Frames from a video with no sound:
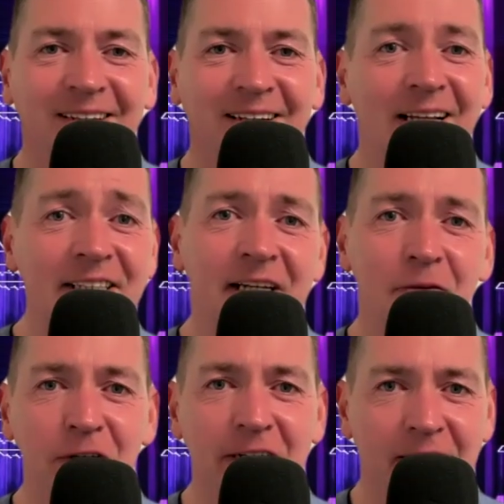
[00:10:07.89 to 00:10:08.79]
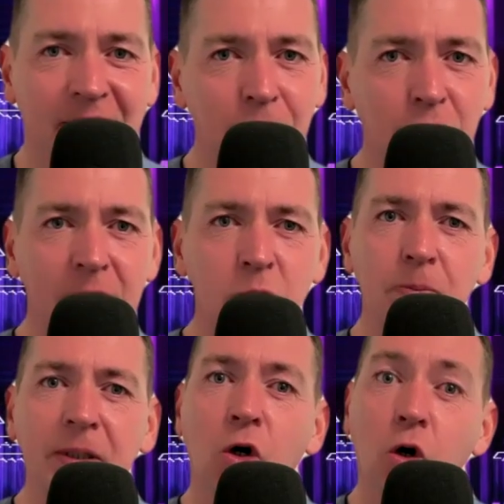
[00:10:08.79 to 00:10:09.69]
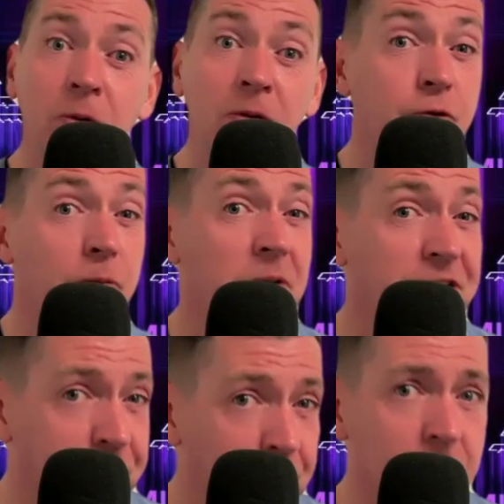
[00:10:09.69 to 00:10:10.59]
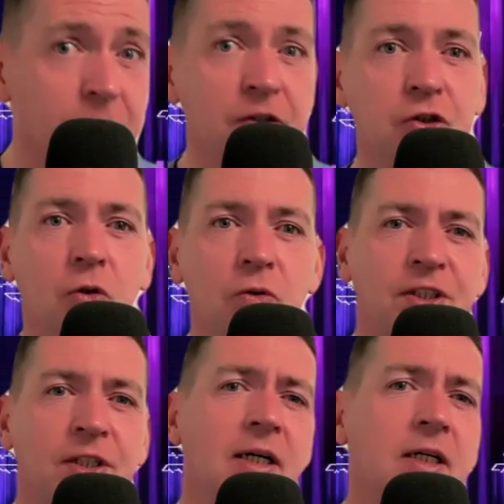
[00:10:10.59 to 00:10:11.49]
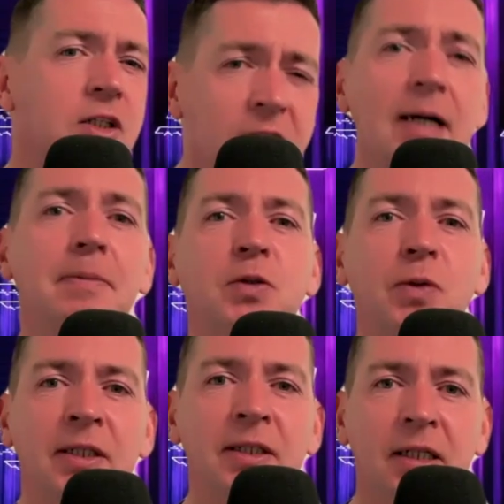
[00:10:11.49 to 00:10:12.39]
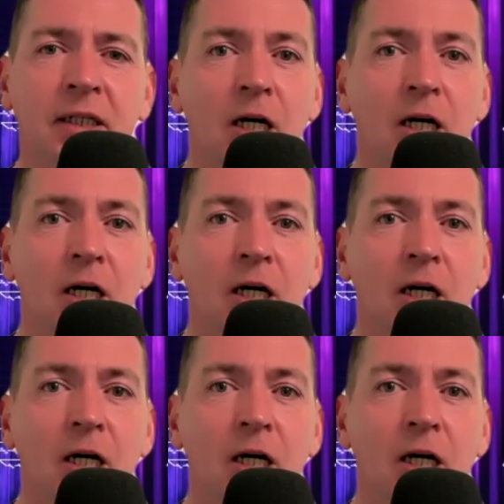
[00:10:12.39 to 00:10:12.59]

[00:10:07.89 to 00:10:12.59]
Let's not forget the voting will be open from the start of the show, so that could help Sweden.